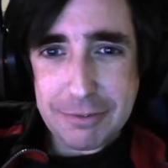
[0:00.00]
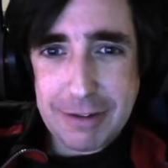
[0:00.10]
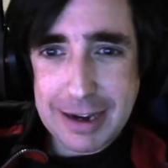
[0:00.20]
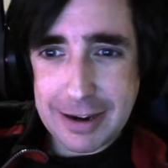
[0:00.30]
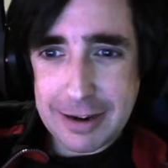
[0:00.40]

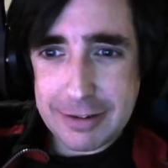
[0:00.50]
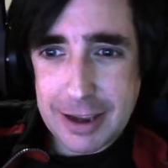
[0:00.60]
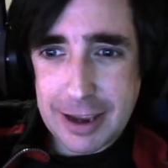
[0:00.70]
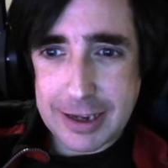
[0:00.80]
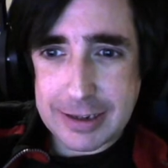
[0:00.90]
Right,
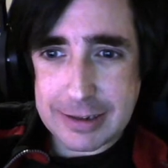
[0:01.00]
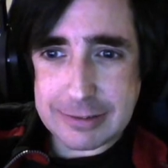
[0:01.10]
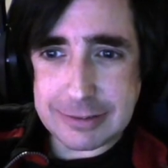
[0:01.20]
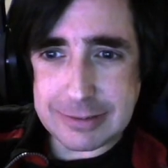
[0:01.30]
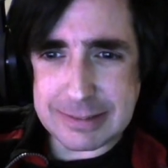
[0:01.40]
okay.
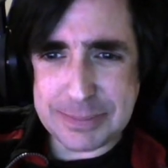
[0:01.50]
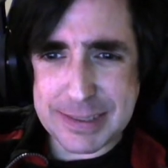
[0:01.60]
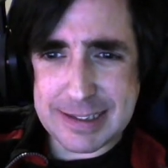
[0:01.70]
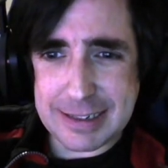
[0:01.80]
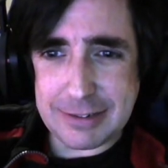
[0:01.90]
Ooh, a
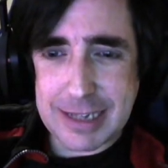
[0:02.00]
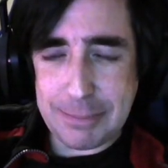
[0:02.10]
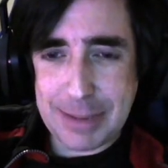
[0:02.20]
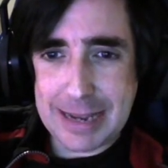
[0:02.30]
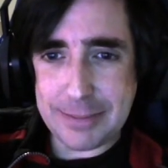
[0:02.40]
bit tight on
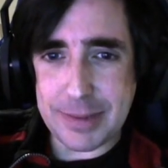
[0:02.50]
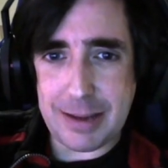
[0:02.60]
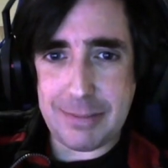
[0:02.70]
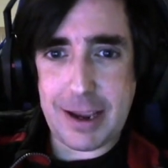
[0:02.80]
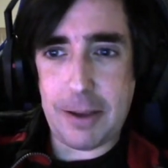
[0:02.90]
that bat.
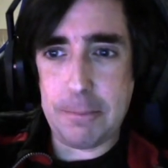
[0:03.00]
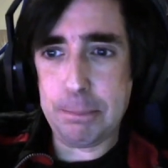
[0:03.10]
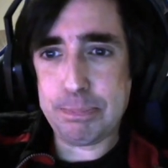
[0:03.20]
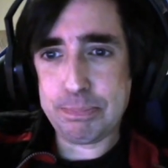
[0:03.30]
There we go.